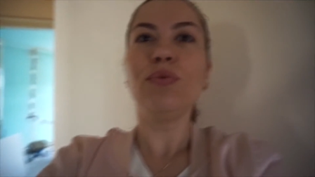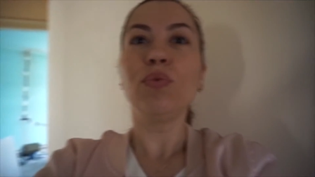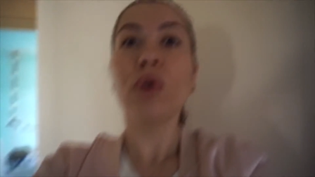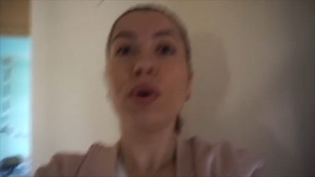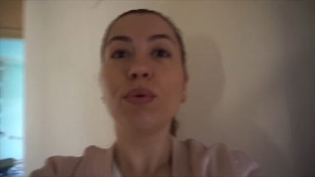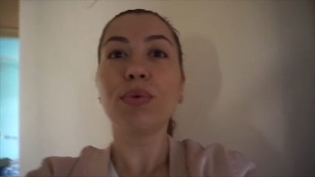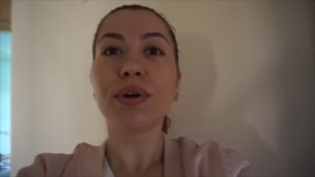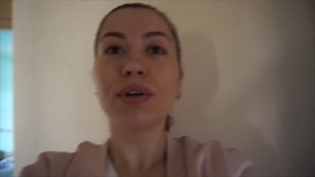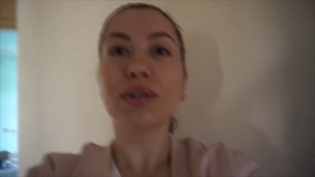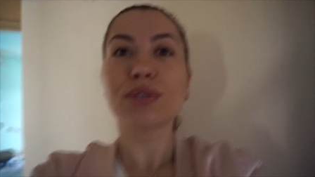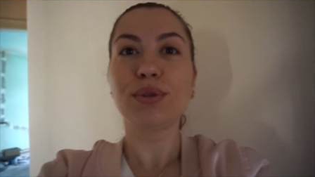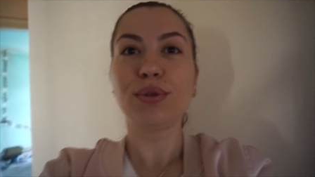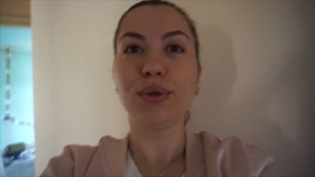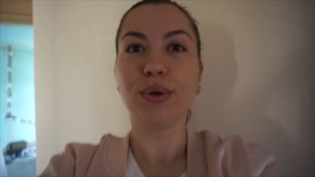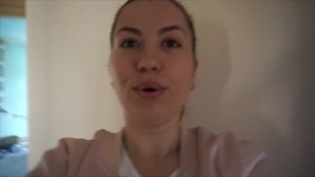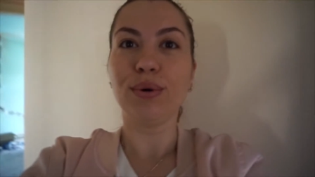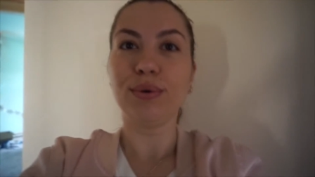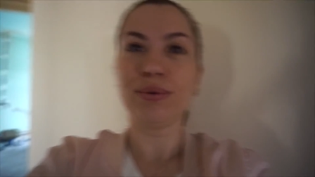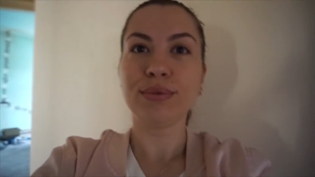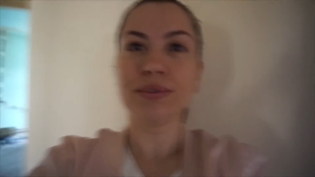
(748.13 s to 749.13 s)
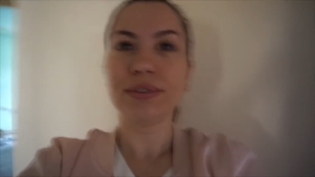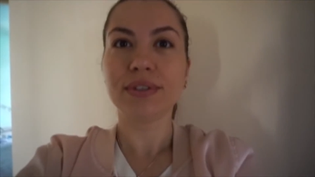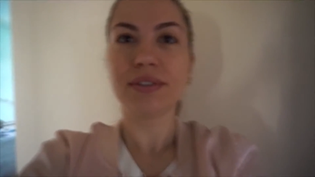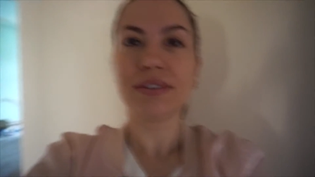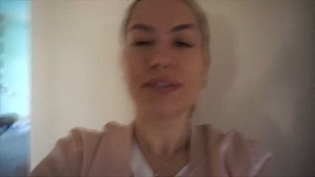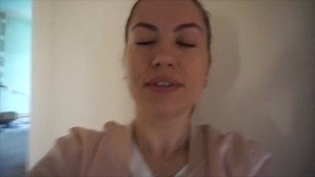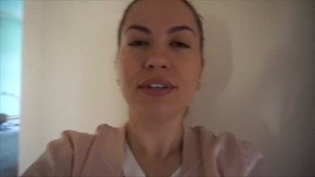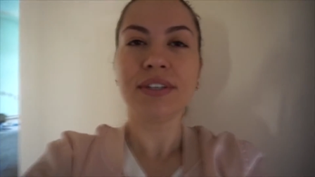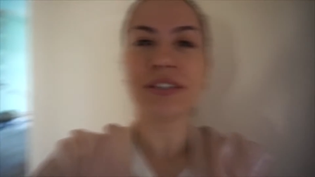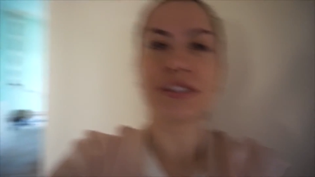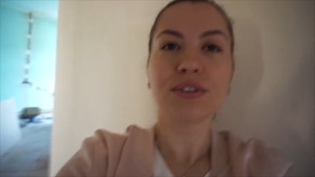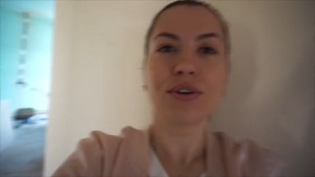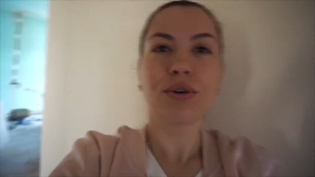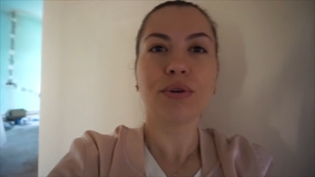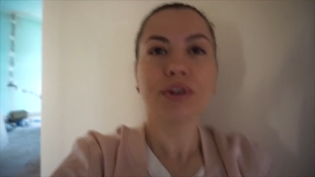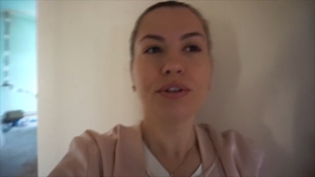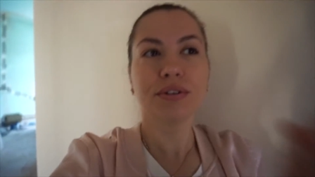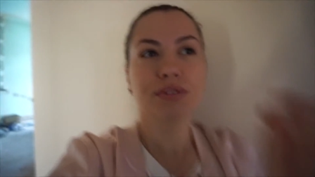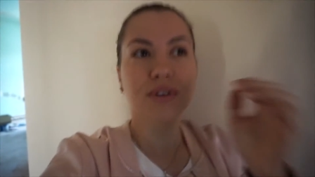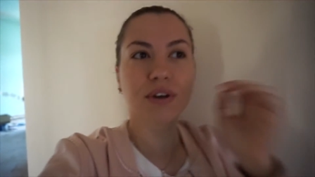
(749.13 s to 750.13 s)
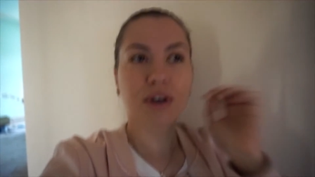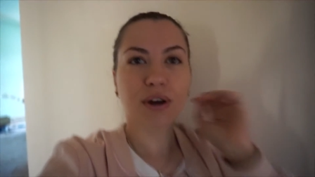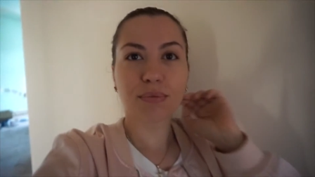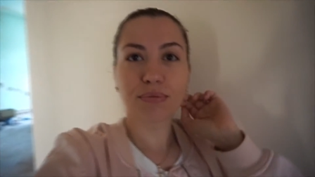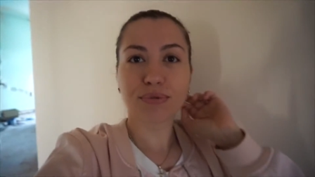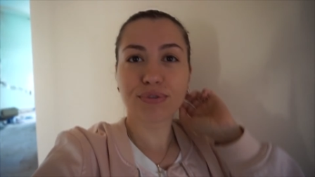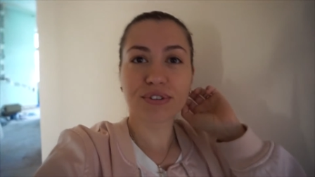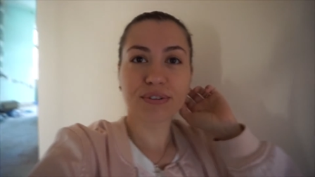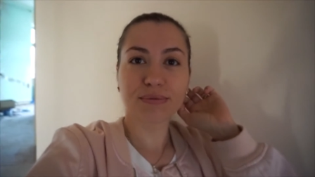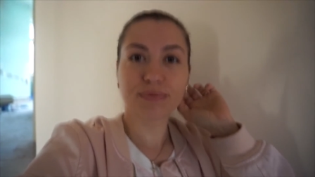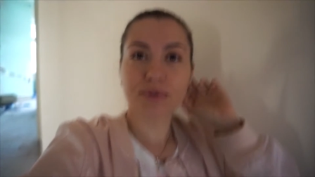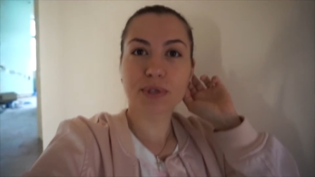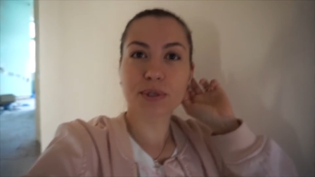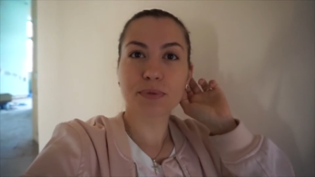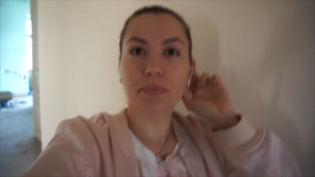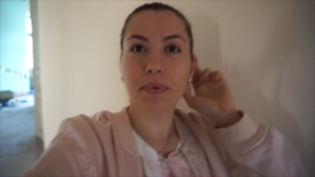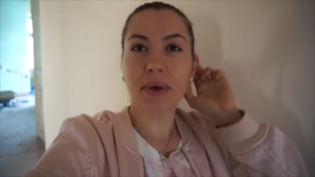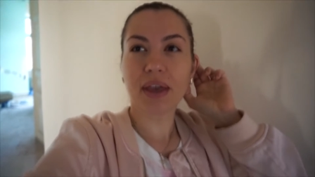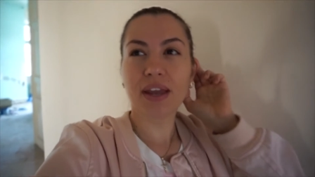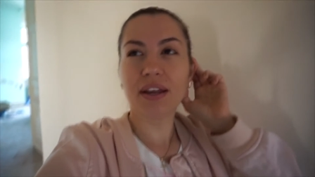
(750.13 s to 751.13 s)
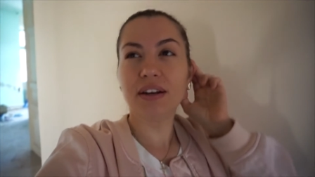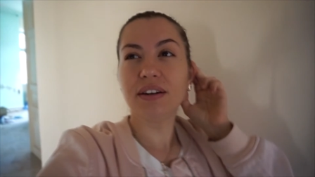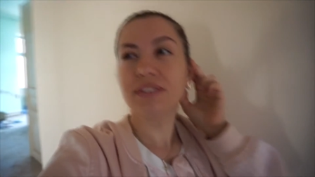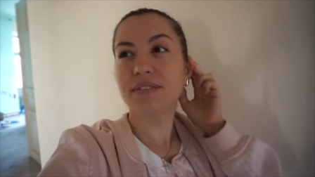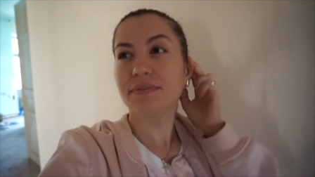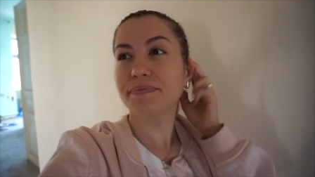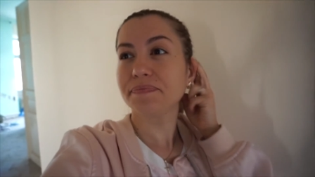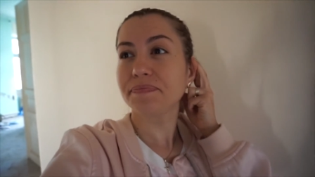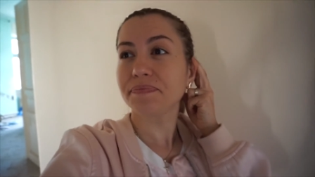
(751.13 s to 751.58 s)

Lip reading: We were told it's going to come from Spain